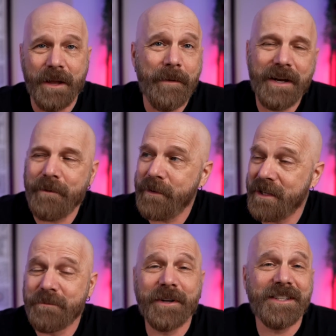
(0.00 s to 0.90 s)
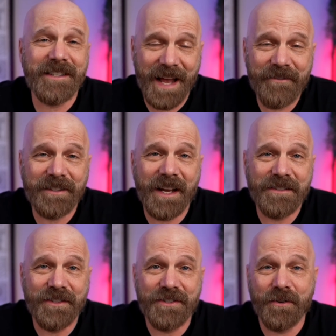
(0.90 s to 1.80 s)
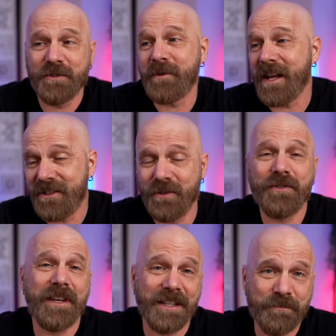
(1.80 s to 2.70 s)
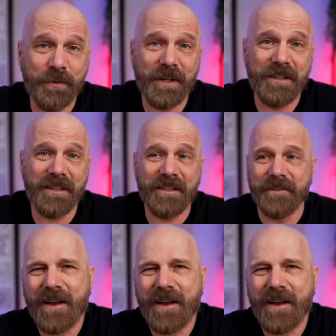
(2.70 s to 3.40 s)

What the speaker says: It may not be as much as the advertising shows, but I do think it's pretty good.